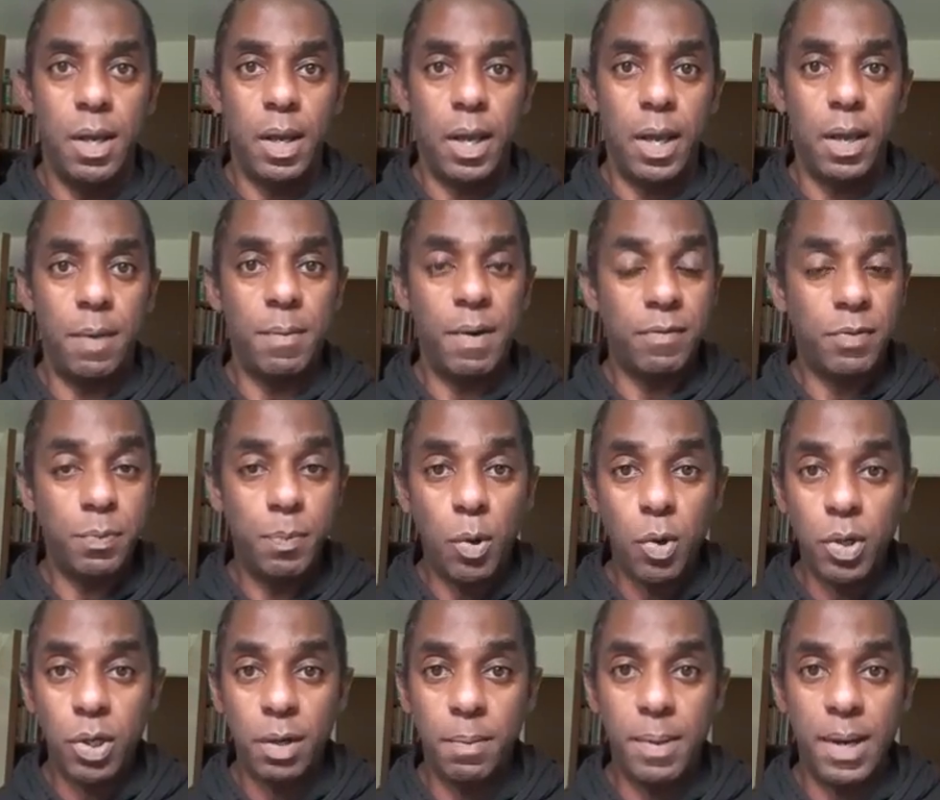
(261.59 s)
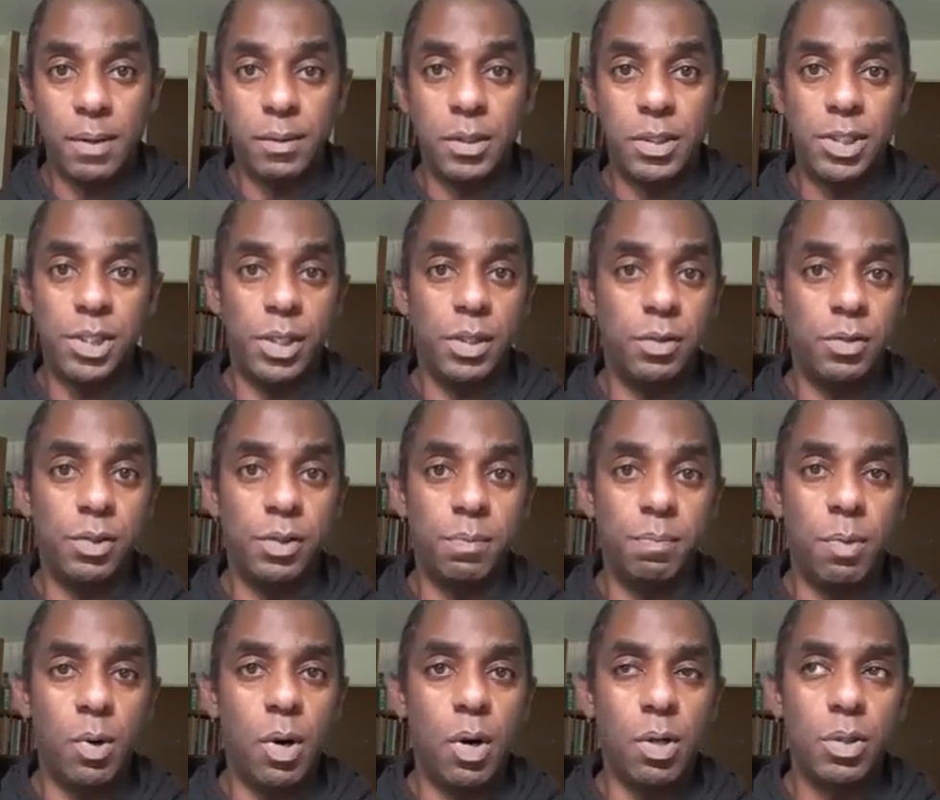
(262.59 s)
I've spoken about the children,
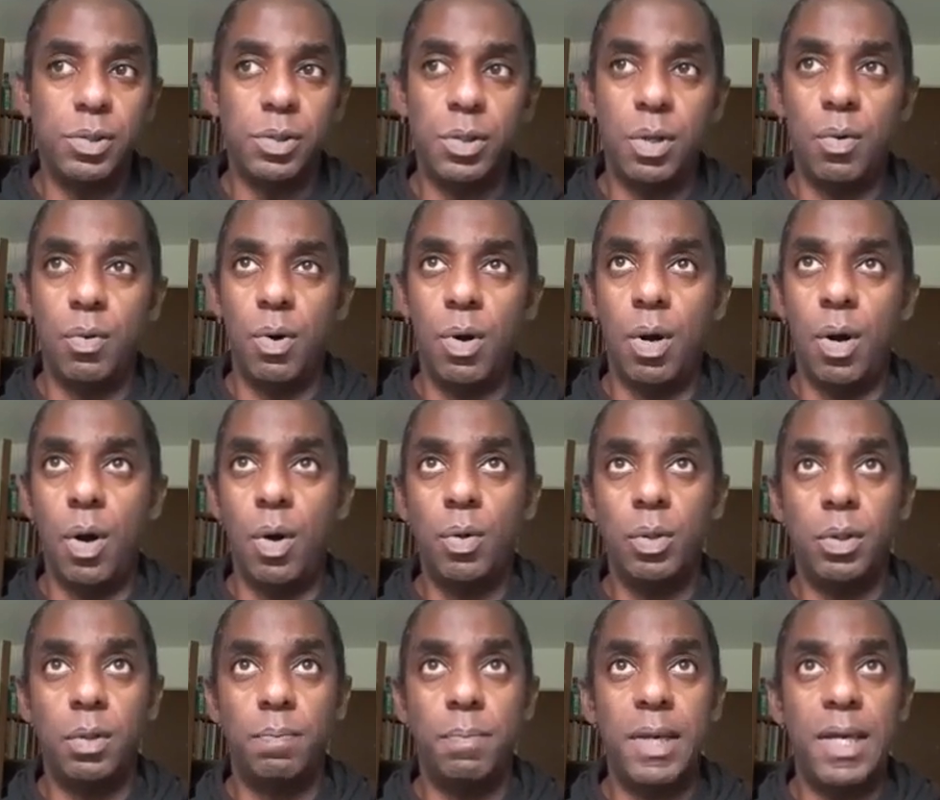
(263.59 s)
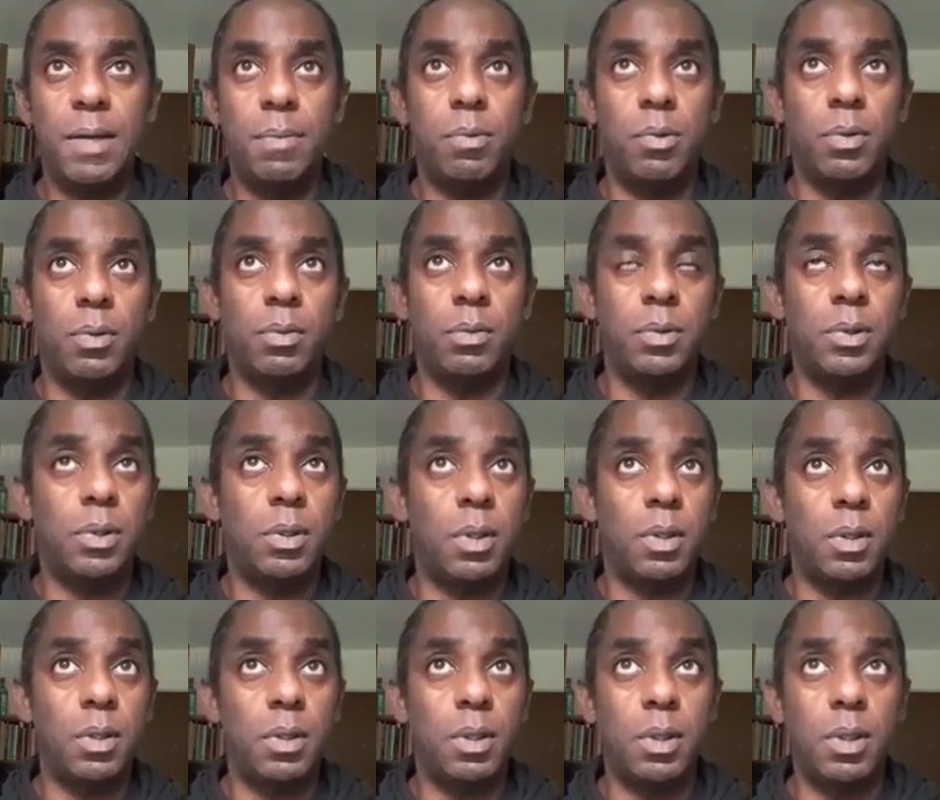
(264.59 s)
but also older people,
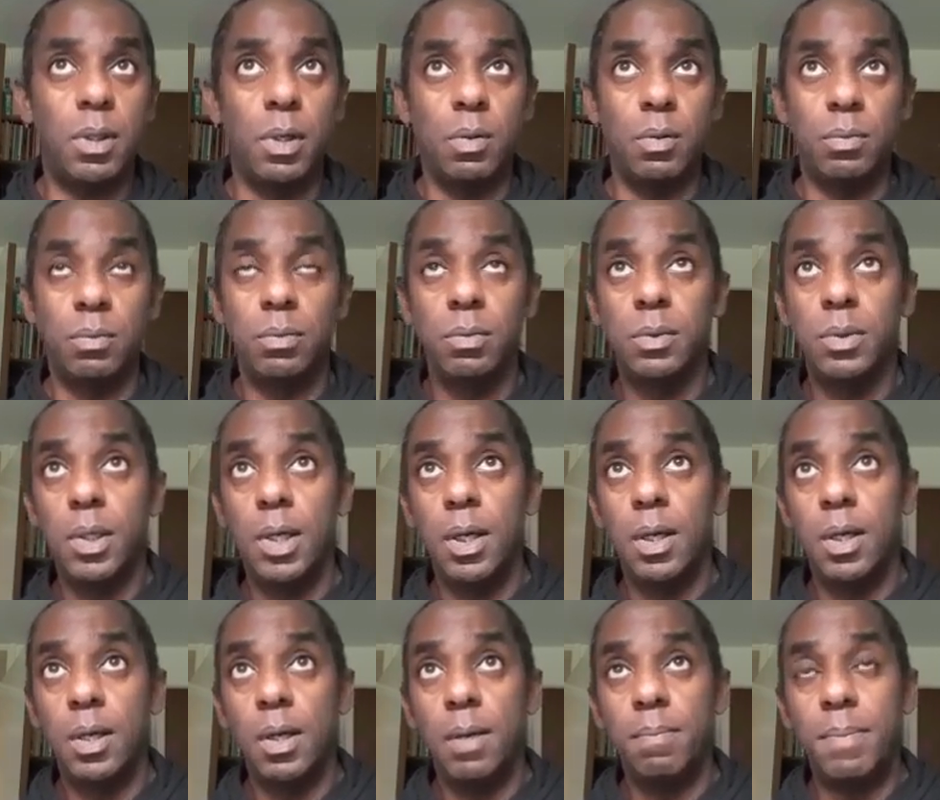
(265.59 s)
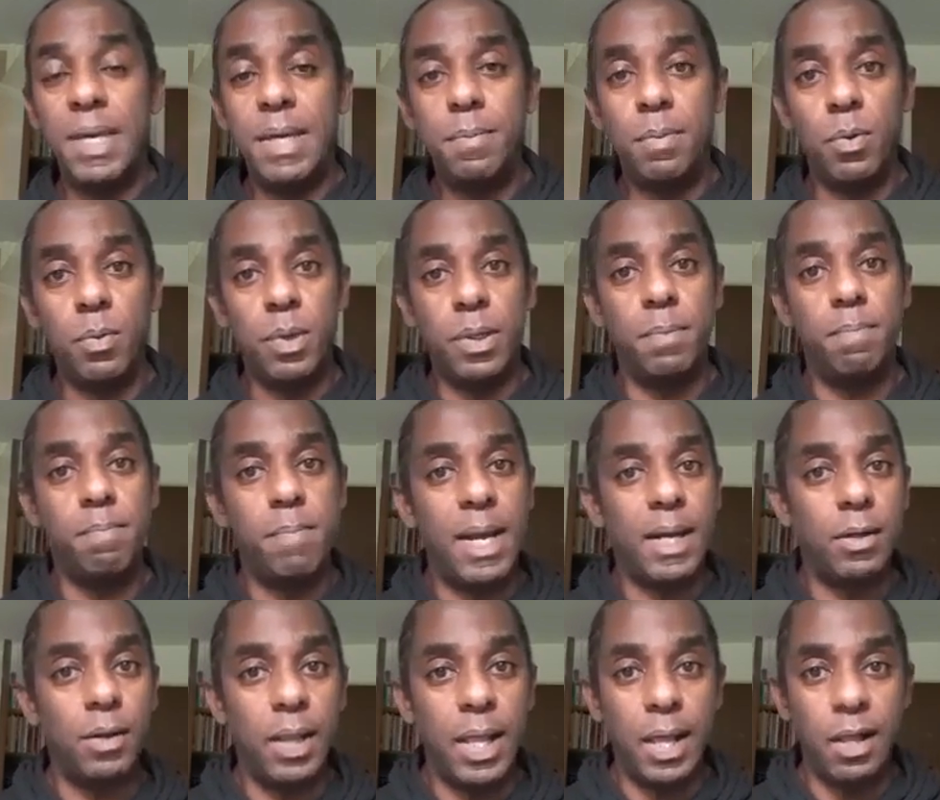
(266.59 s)
people with
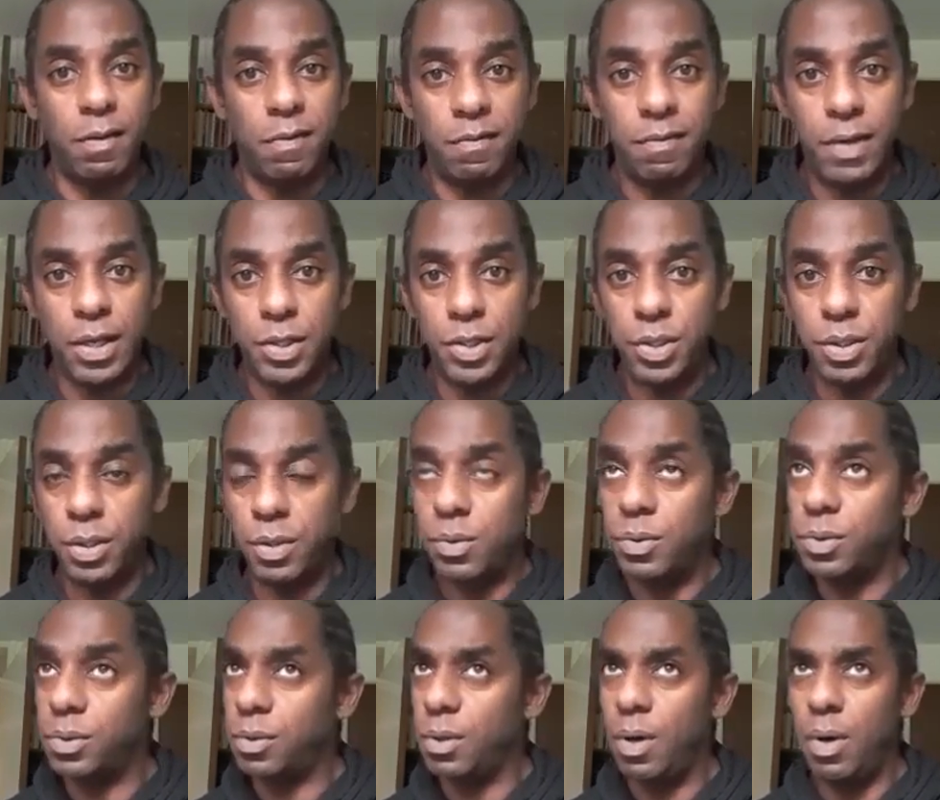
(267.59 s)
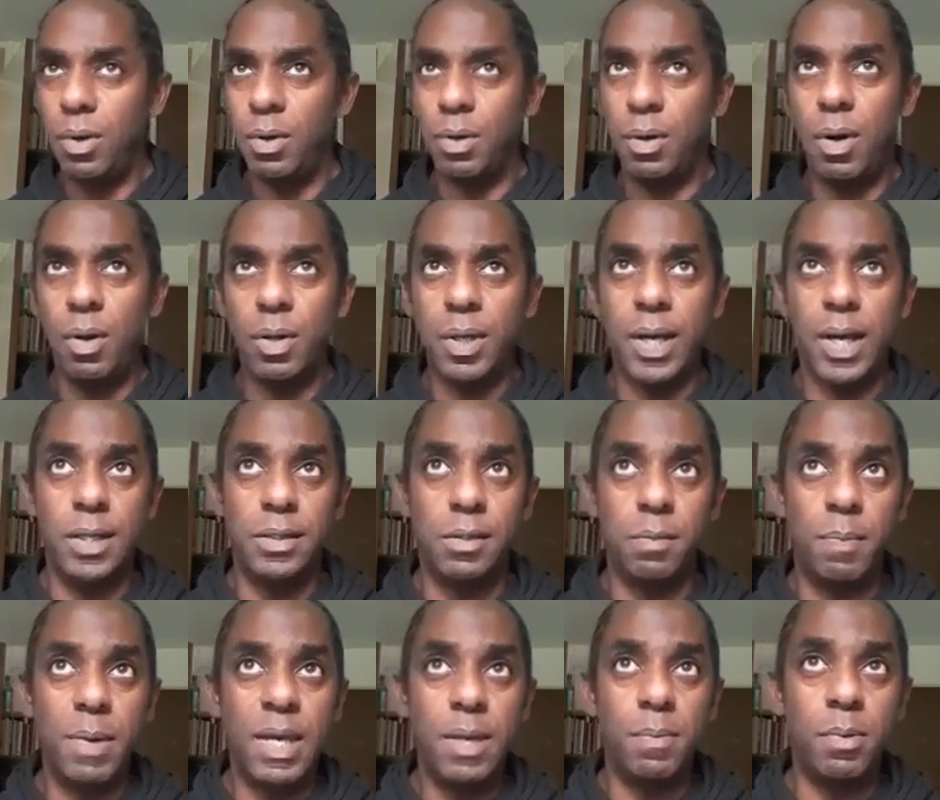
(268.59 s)
mental health issues, all kinds
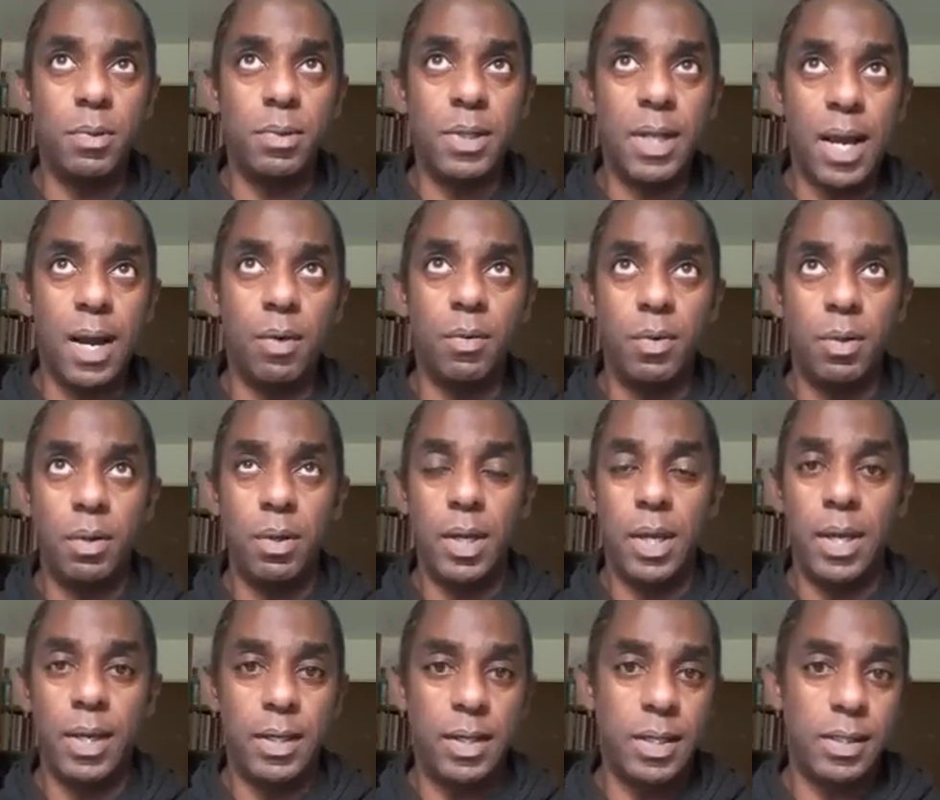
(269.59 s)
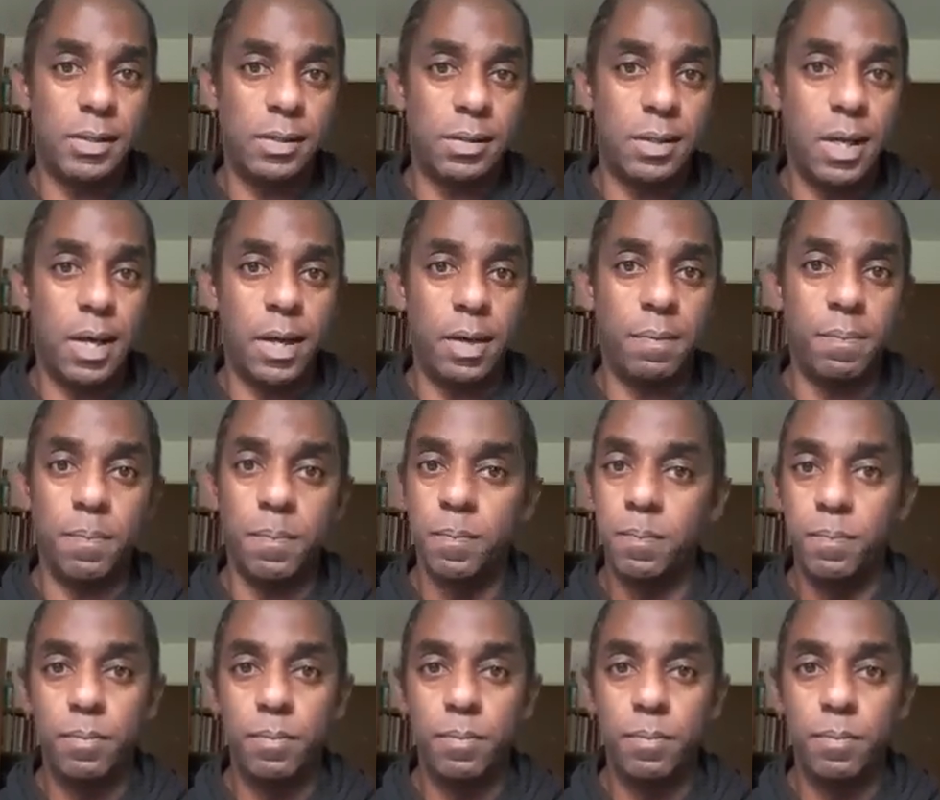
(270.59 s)
of people now in this time